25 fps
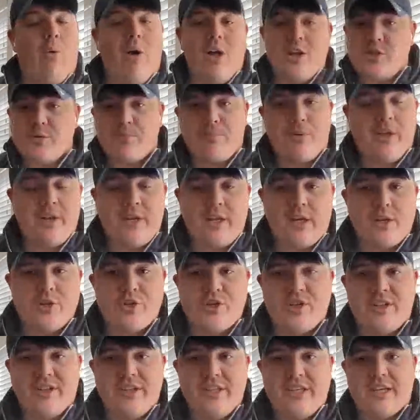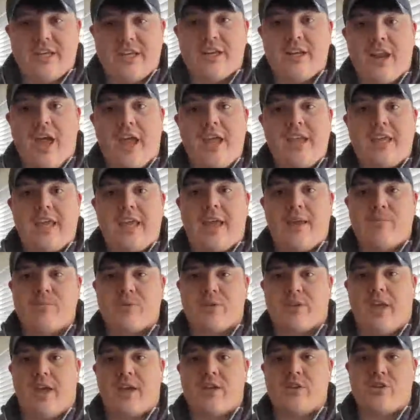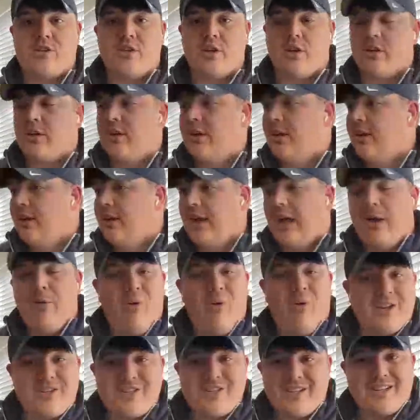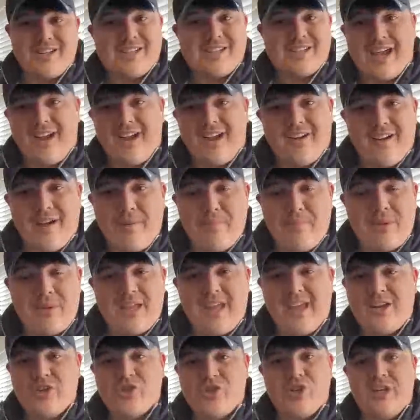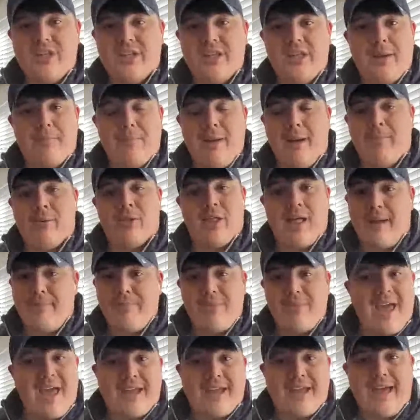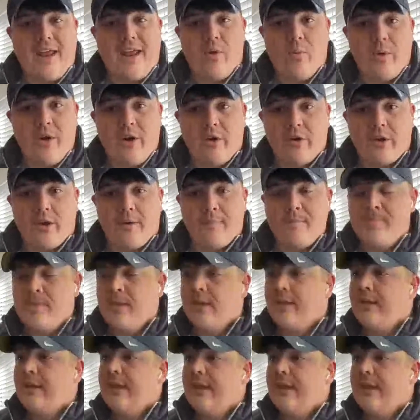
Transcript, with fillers: I watched plenty of G League Ignite games last year. I watched the entire N B A G League bubble. I'm that kind of weirdo.